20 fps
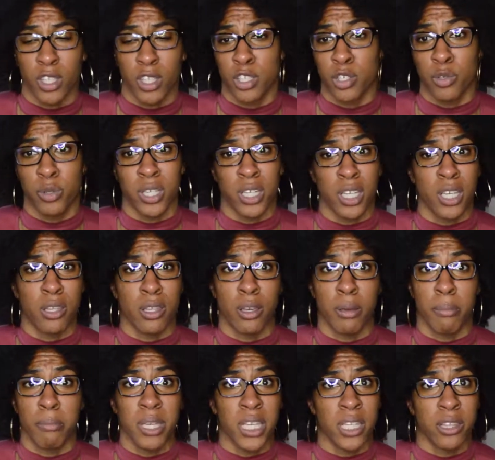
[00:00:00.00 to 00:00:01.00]
You can
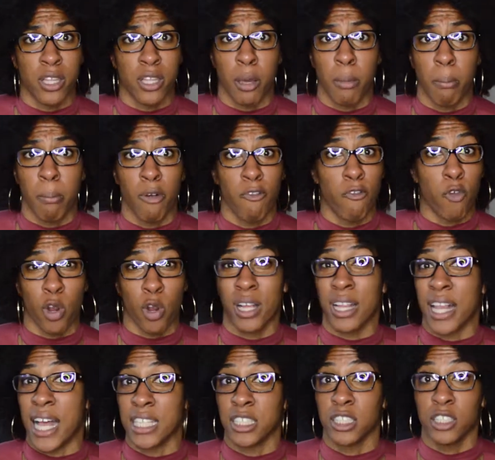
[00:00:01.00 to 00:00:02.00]
either meet them before
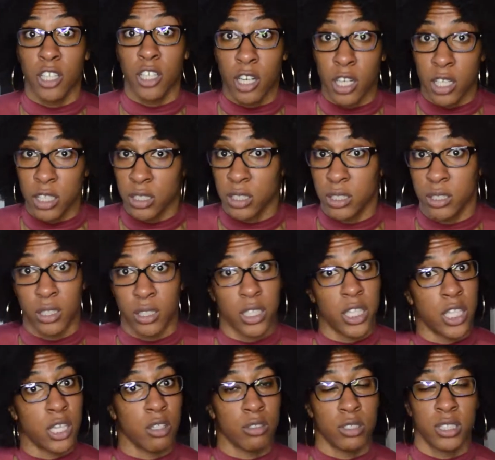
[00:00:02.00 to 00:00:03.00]
class starts,
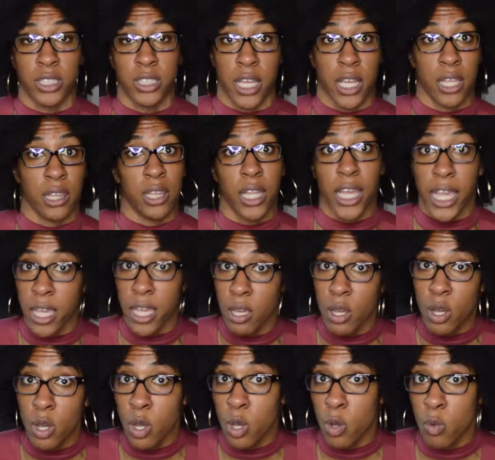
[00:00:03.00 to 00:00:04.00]
they'll stay late
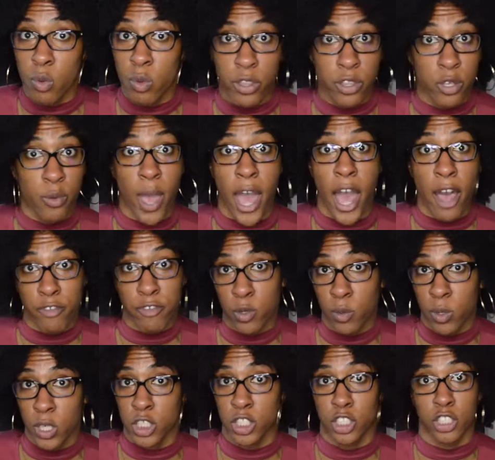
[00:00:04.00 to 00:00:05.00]
with you
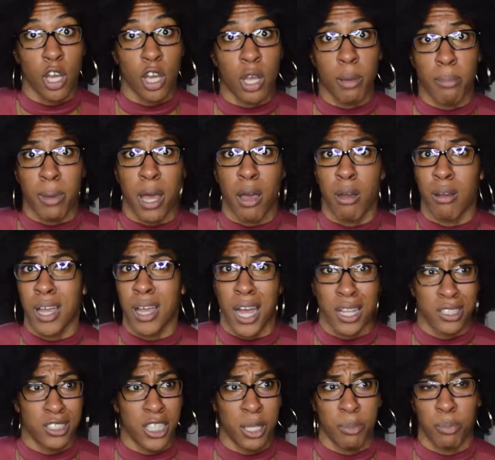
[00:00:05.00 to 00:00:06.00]
afterwards to talk about
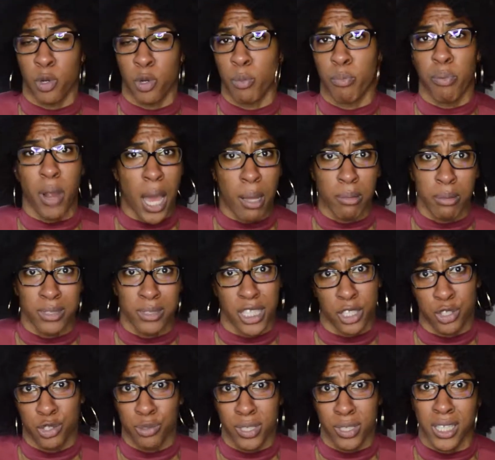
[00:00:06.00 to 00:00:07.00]
concept or problems
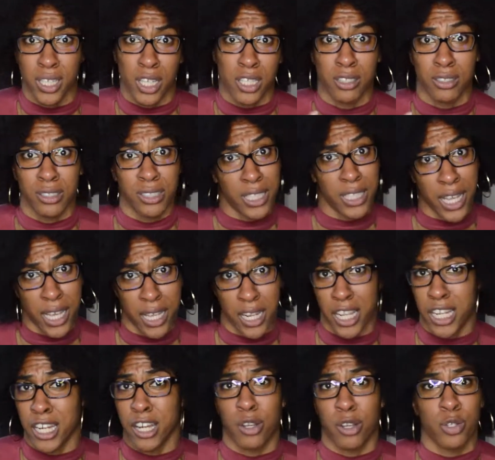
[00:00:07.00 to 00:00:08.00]
that you didn't understand,
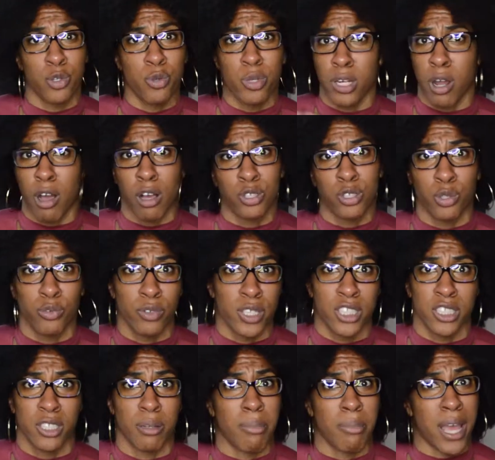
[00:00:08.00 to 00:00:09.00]
and then you can also
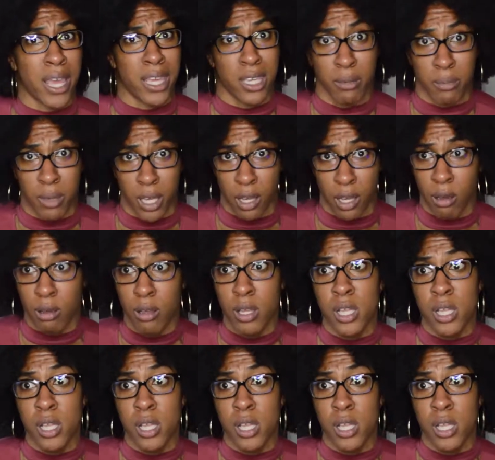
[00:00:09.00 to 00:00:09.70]
reach them by email.